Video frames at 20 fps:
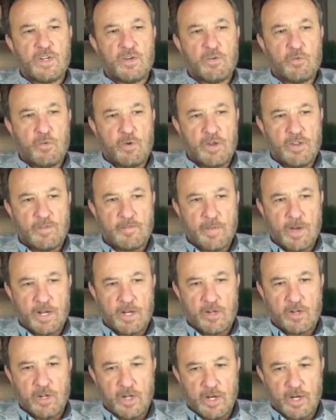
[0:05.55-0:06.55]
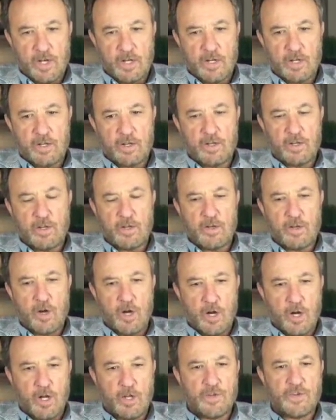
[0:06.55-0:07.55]
with my clinic
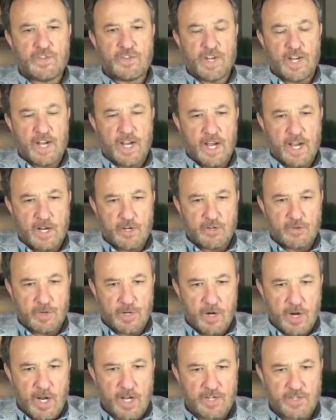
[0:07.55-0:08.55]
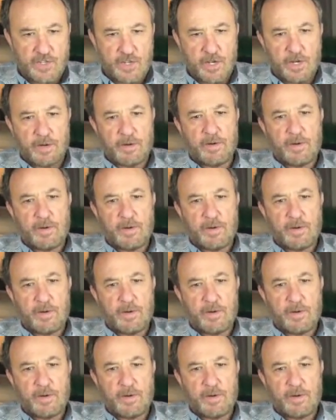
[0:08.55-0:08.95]
called Psychiatry Austin.